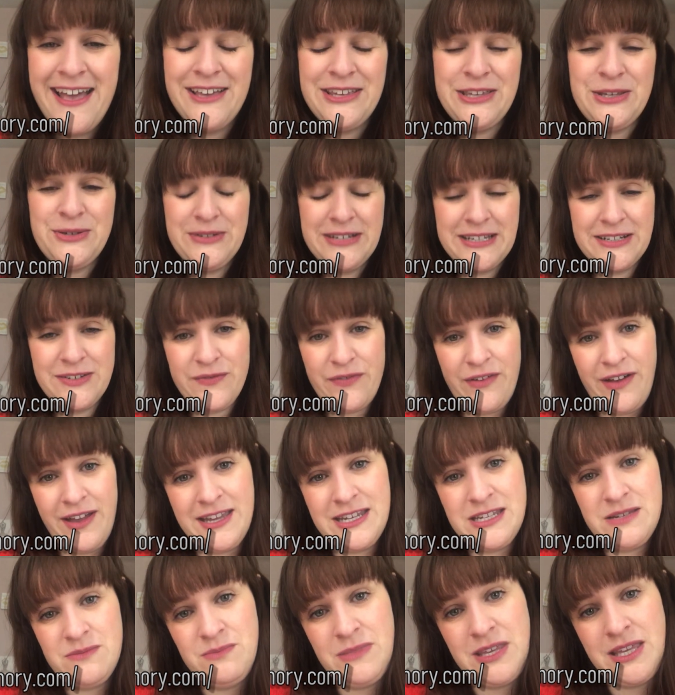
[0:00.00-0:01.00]
you can
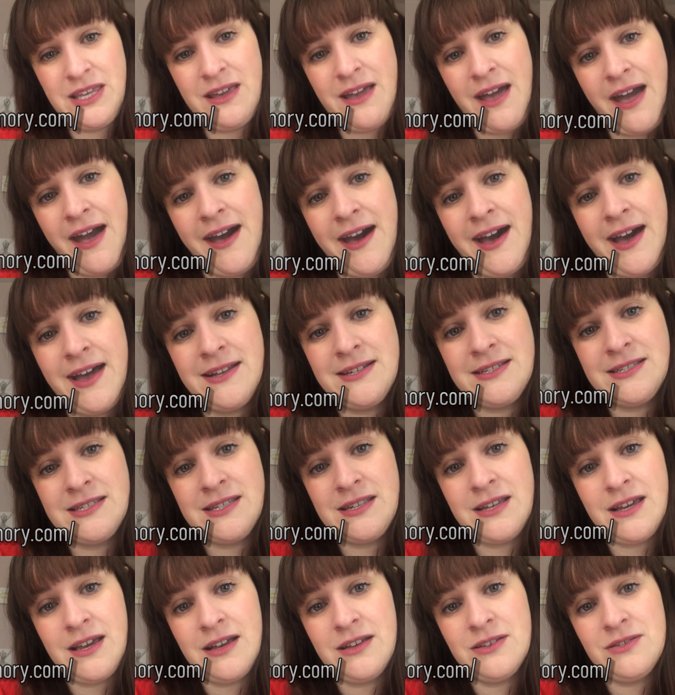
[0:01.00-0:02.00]
find me at